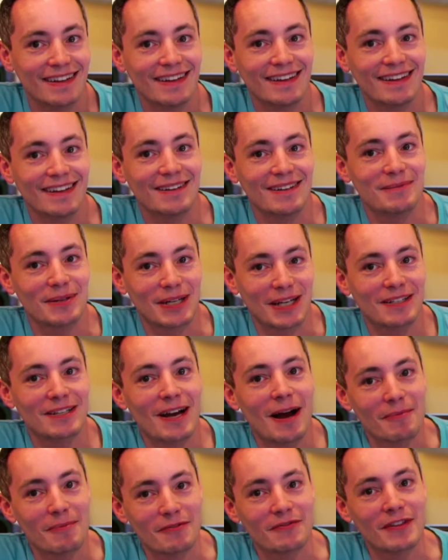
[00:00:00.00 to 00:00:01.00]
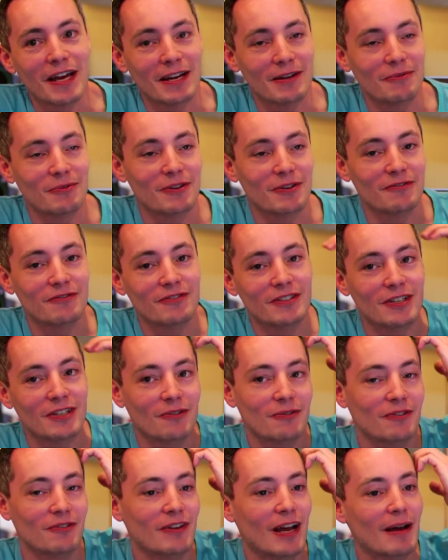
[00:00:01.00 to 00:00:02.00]
but on top of that, it would
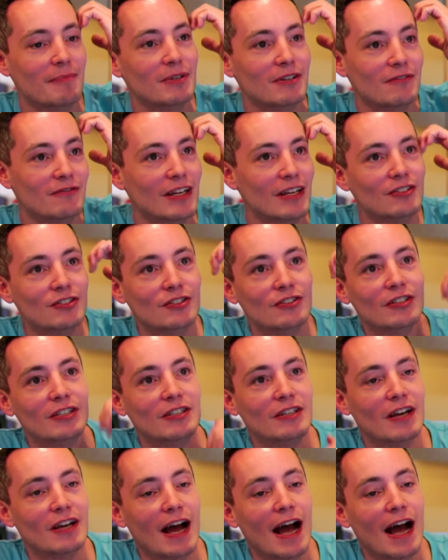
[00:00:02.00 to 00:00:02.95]
have happened eventually.